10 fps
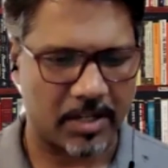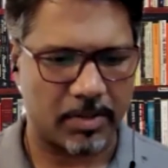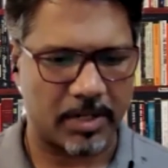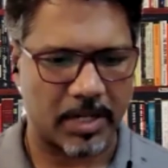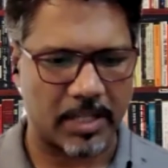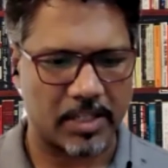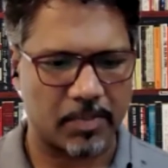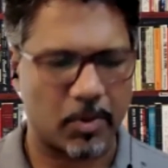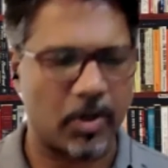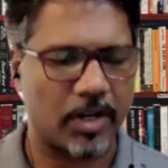but at this
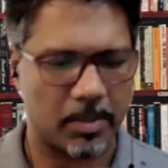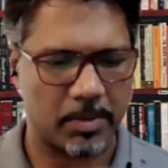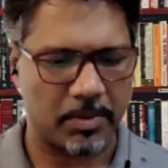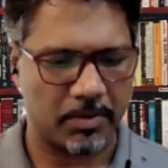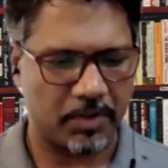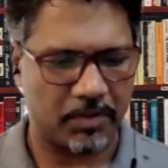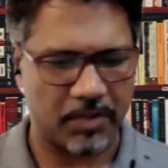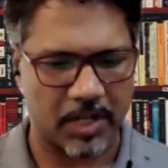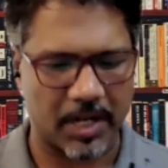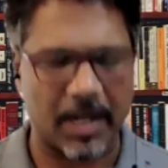point in time,
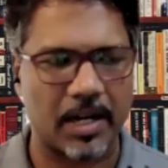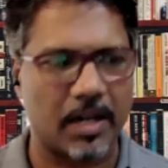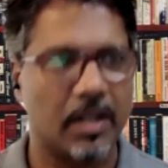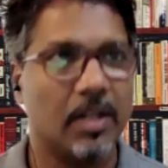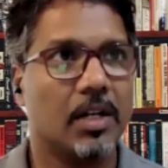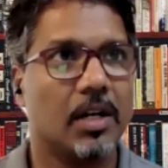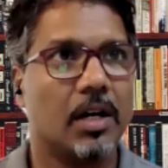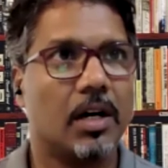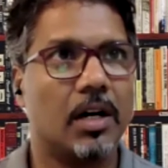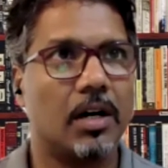we are
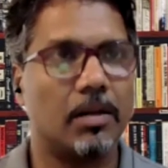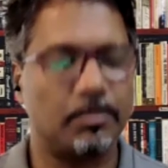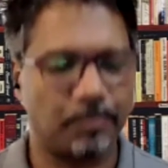uh,